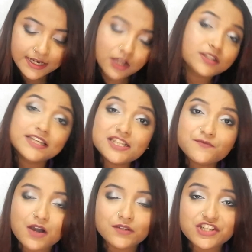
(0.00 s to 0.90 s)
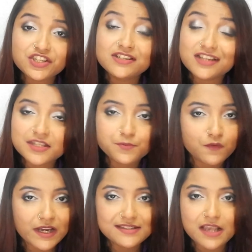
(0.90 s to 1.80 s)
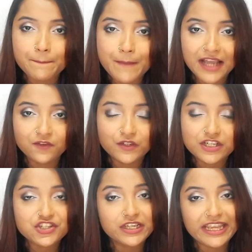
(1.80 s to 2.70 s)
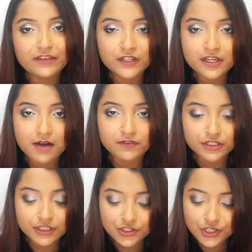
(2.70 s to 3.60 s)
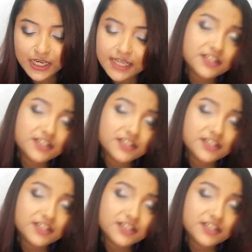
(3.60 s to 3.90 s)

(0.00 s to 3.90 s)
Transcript: Now this foundation does provides a matte finish and even coverage.